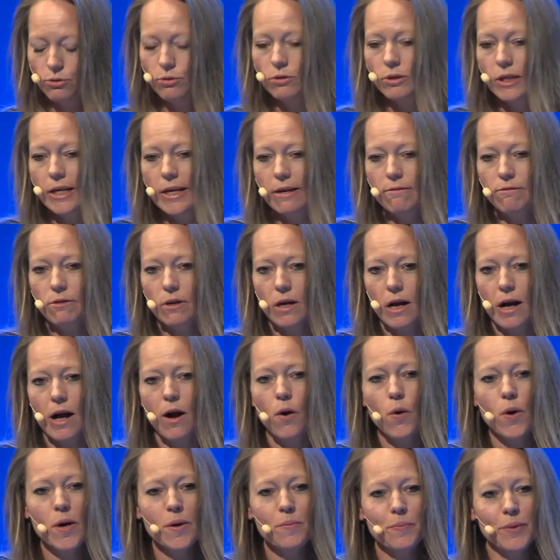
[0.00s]
To deliver
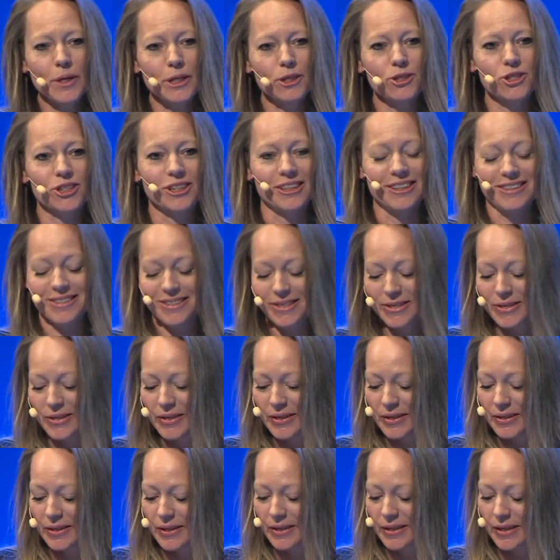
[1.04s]
our ambition,
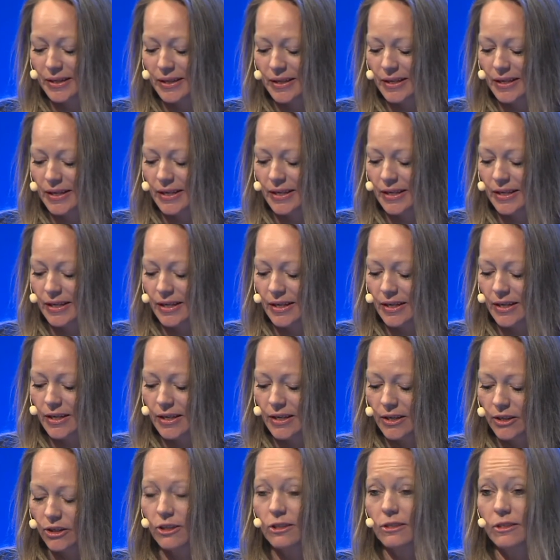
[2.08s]

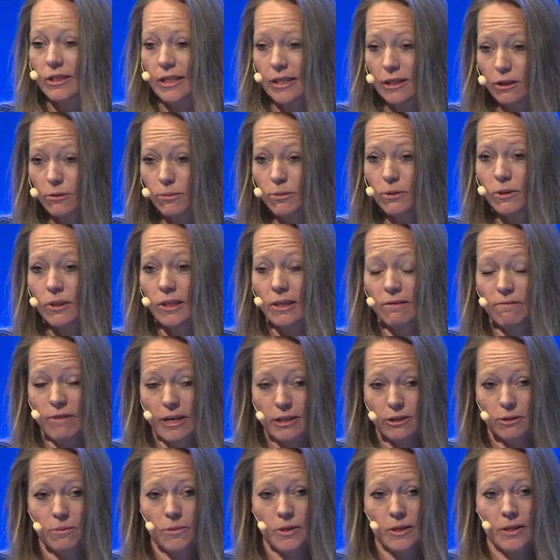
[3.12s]
considerable
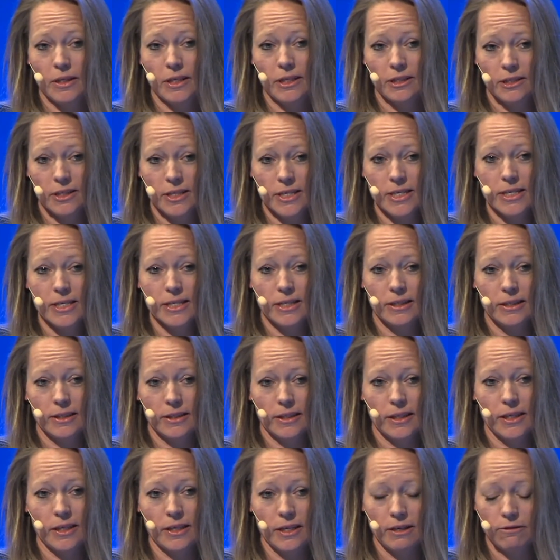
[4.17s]
investment is
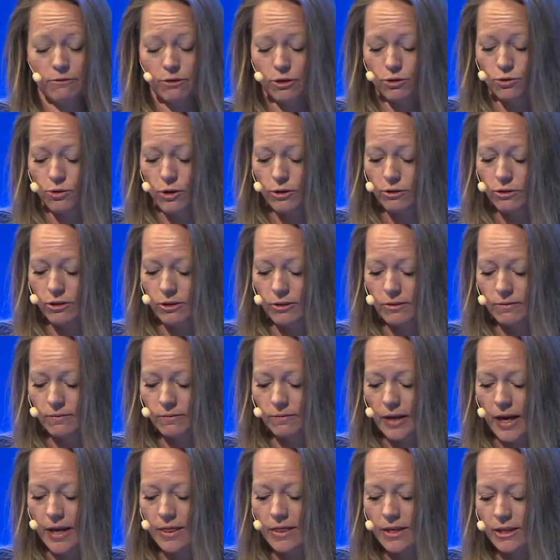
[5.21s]
needed in infrastructure,
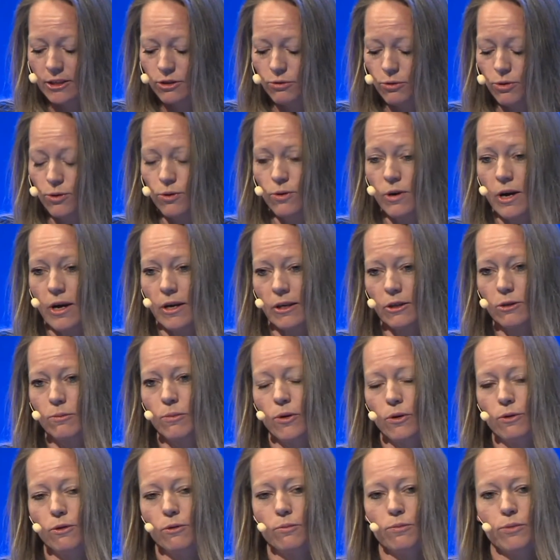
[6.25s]
and this requires
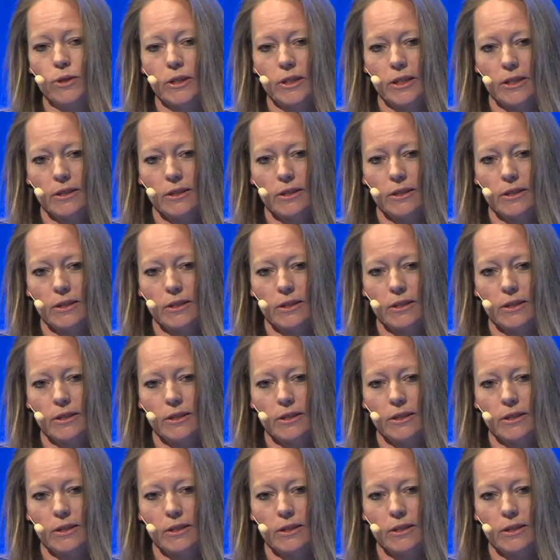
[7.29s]
both